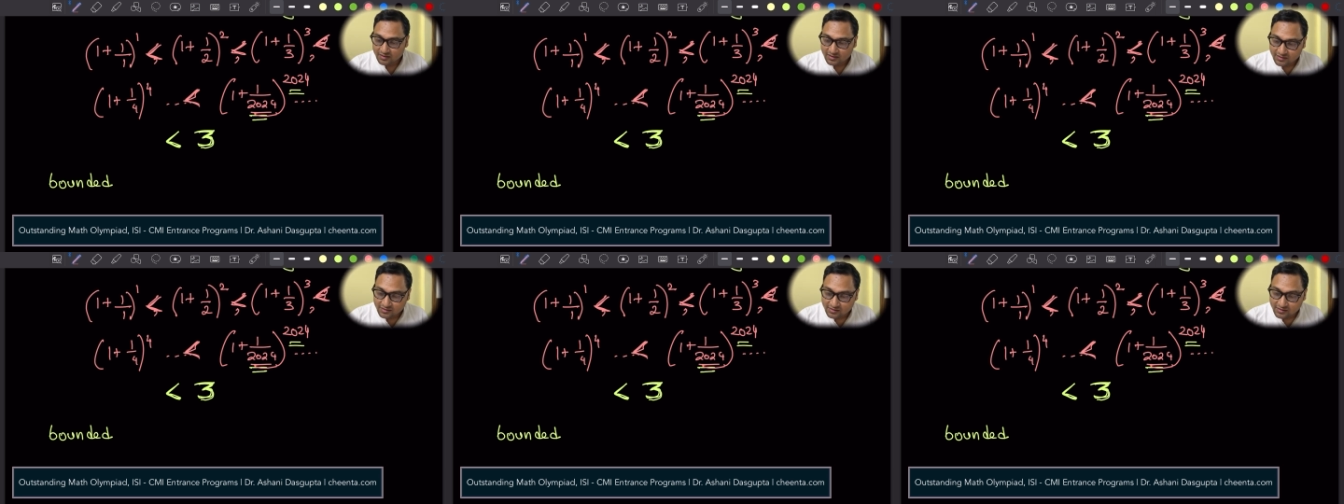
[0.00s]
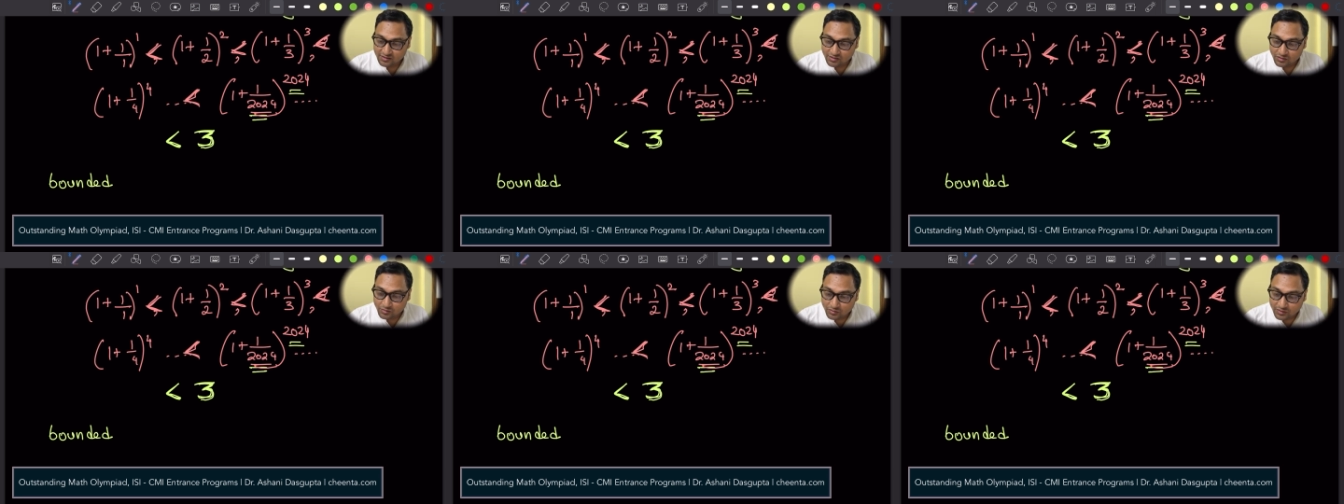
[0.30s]

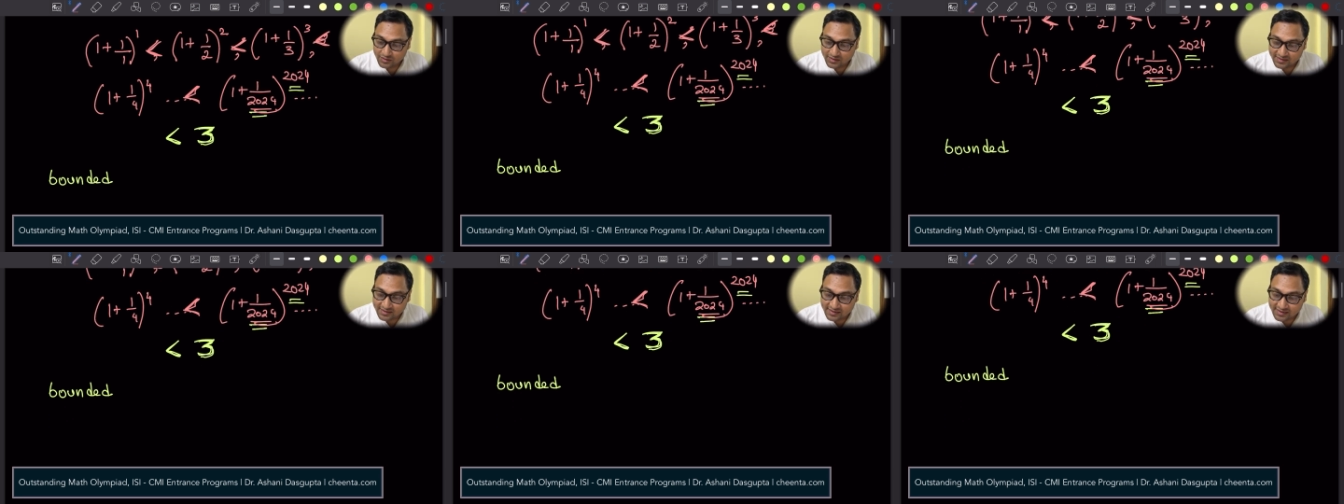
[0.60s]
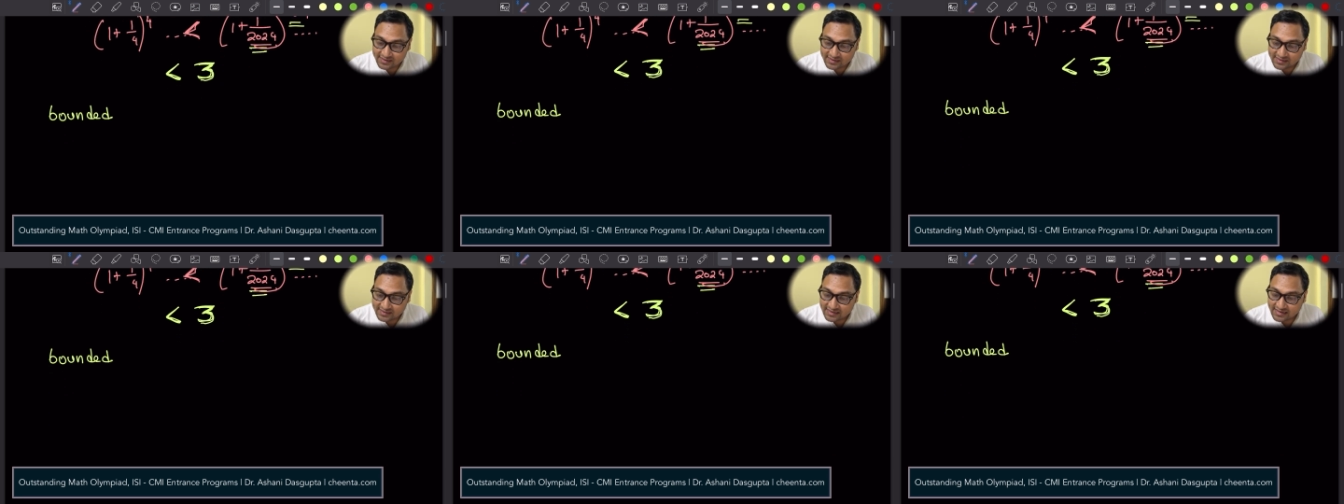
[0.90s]
So this
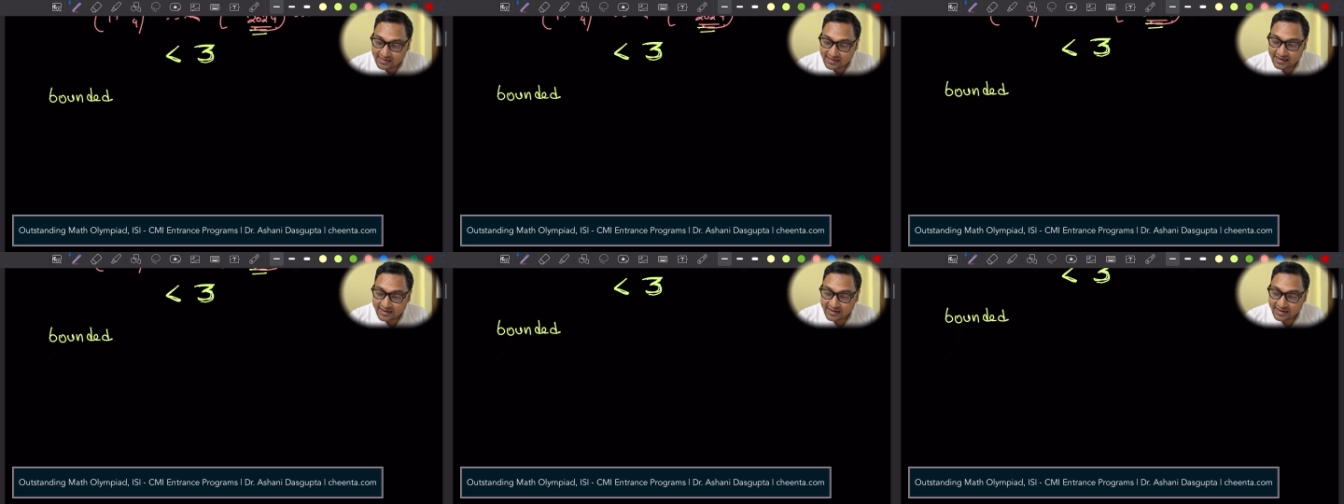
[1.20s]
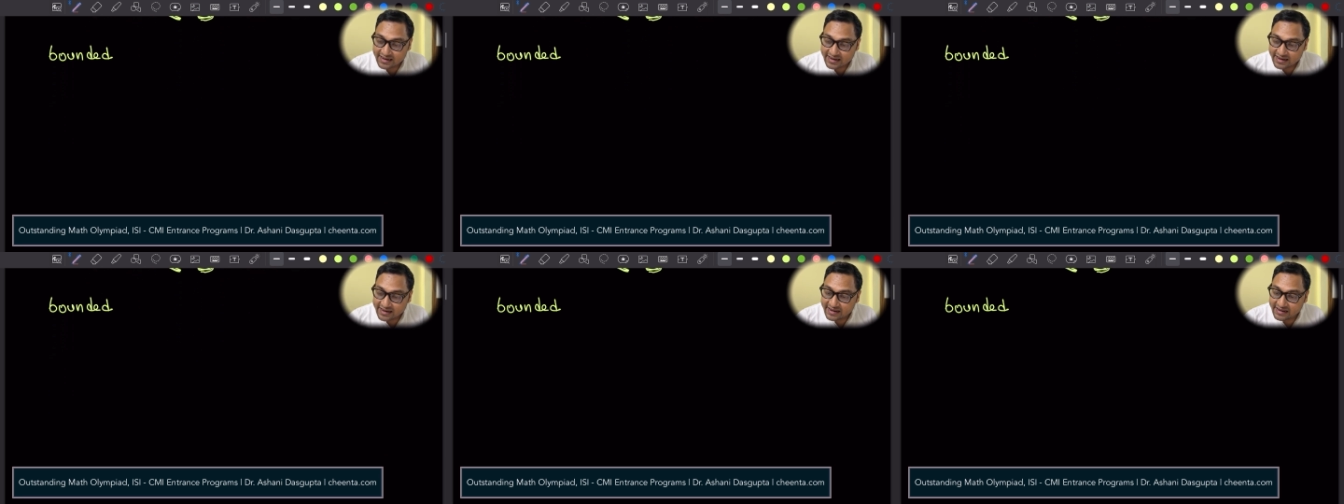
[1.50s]
is
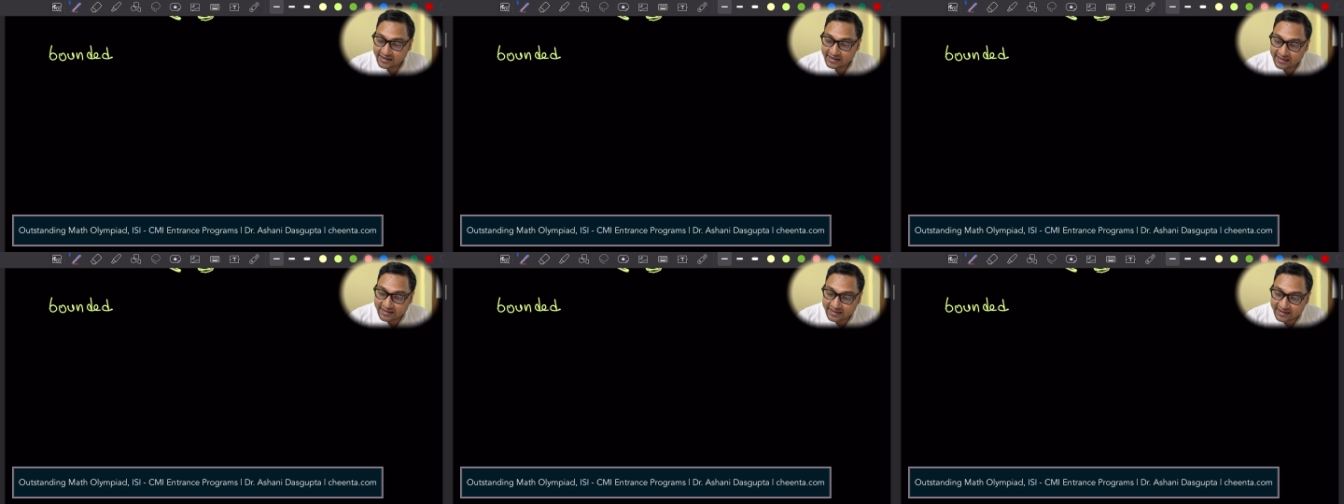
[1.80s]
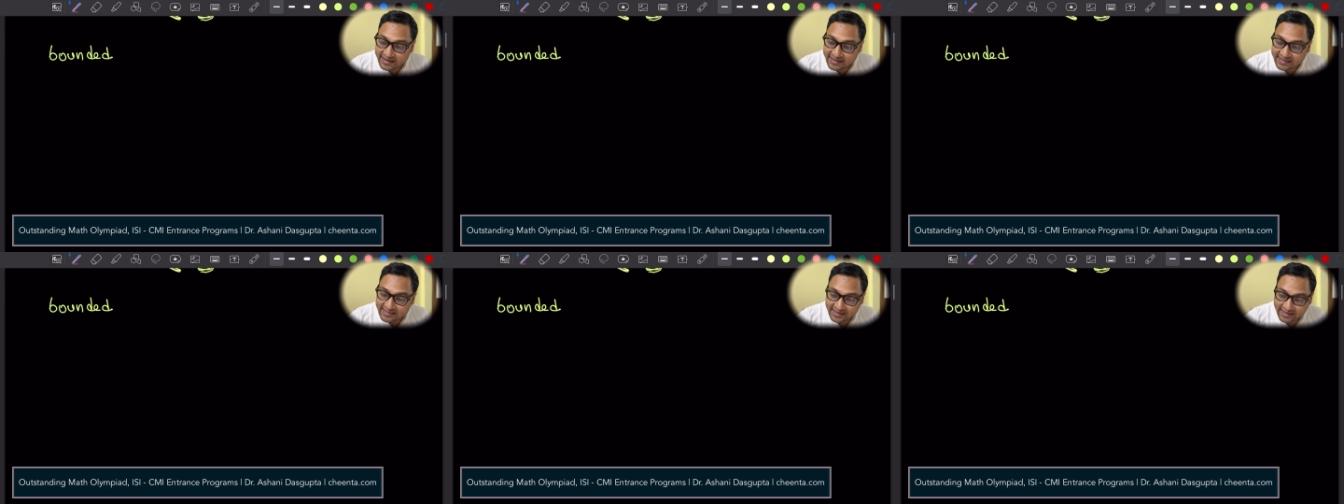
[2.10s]

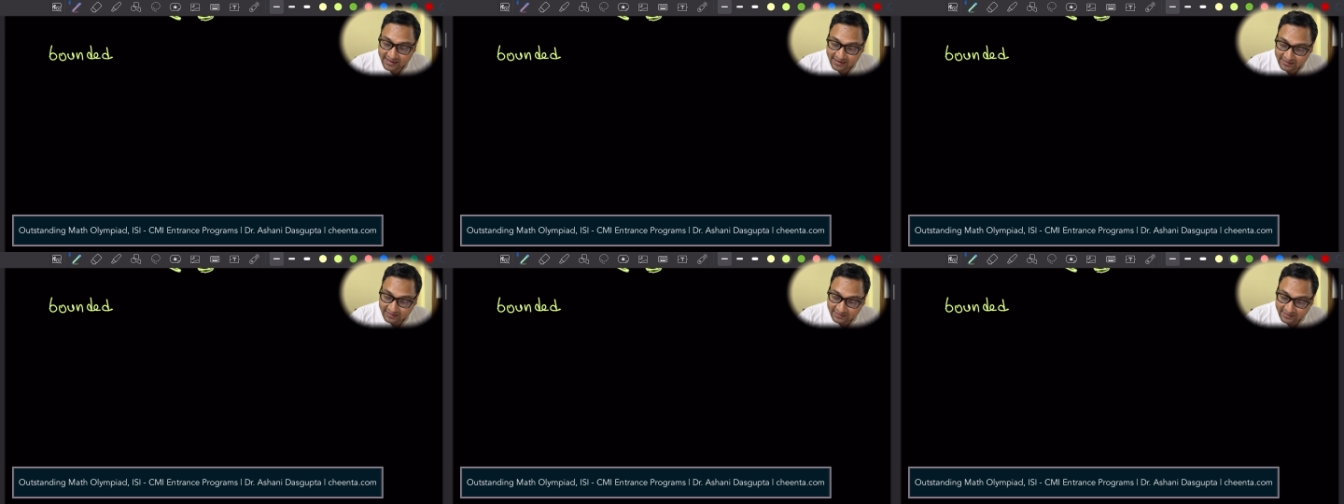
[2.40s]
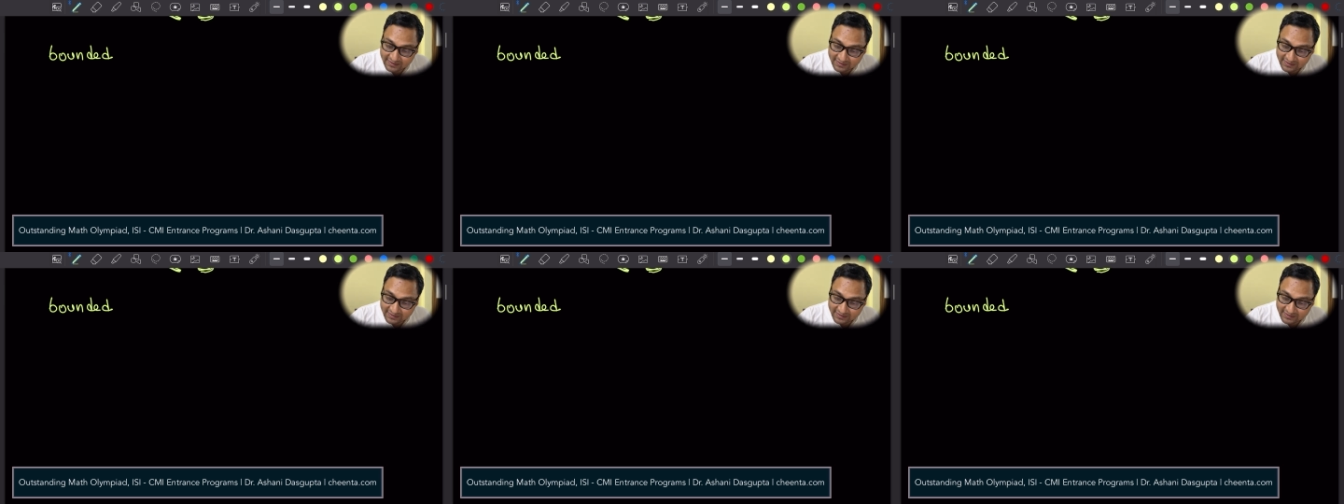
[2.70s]
increasing.